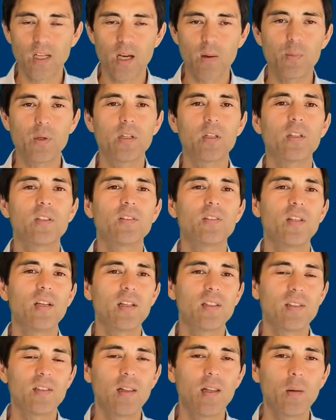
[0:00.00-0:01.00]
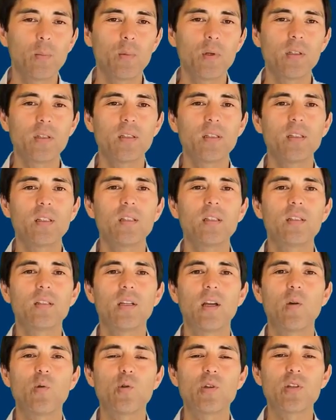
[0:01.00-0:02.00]
Because there's limited
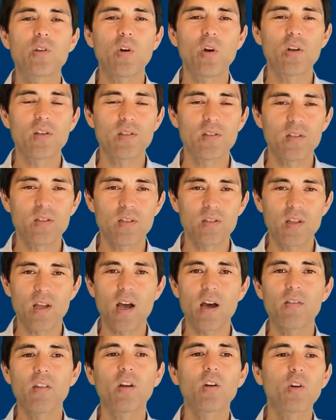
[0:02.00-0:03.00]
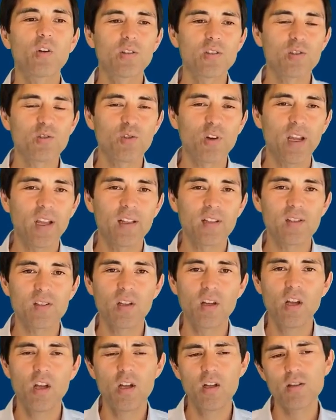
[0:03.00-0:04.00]
resources, there are other constraints.